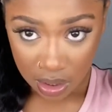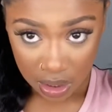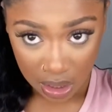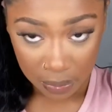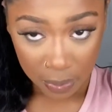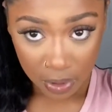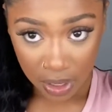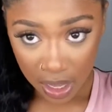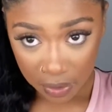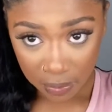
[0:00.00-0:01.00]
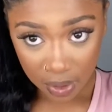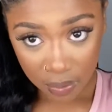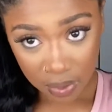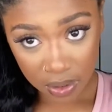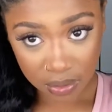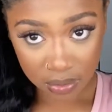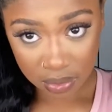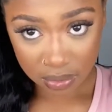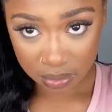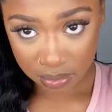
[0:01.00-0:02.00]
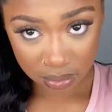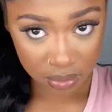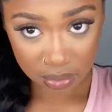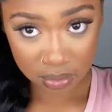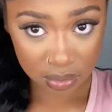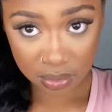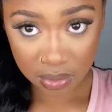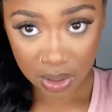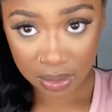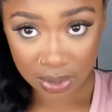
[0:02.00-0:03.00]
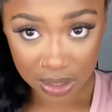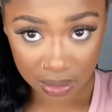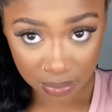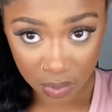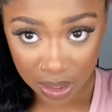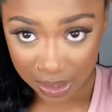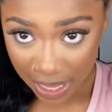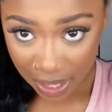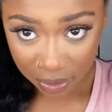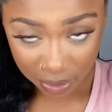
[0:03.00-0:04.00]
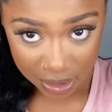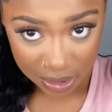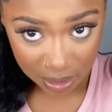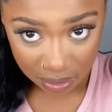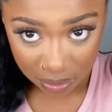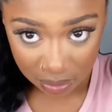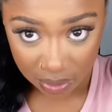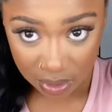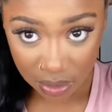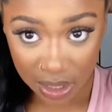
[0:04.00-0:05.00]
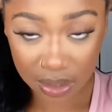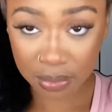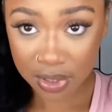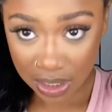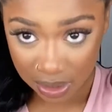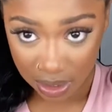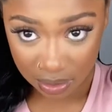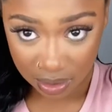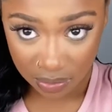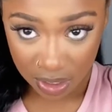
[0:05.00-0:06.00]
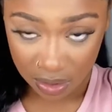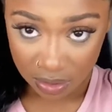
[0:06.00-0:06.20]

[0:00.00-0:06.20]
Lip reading: I'm gonna put it on halfway. We ain't that crazy. Still gonna have to protect the hair somehow.